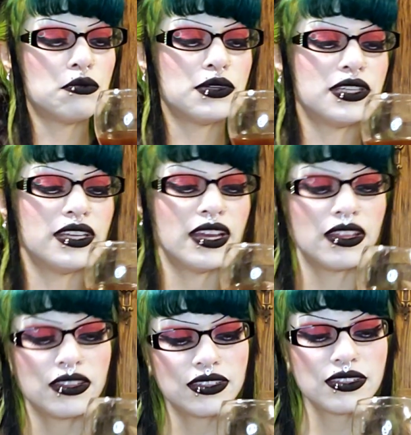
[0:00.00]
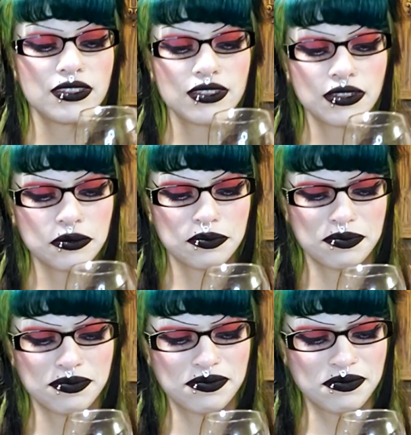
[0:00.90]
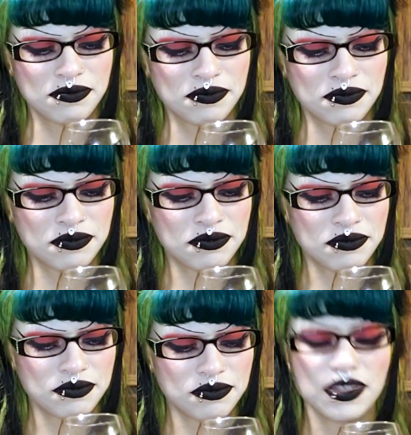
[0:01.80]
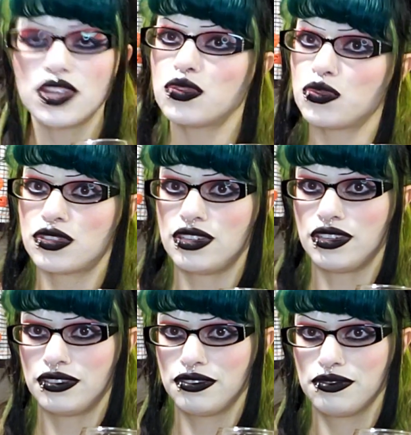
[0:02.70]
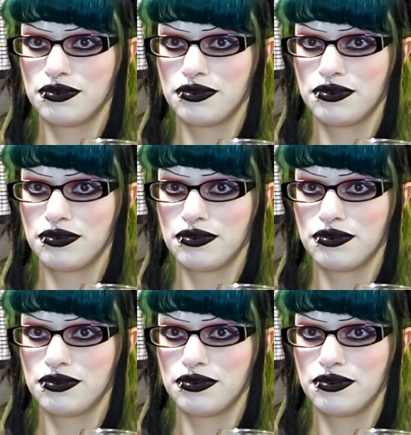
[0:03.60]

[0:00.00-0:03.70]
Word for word: But yeah, this is um interesting.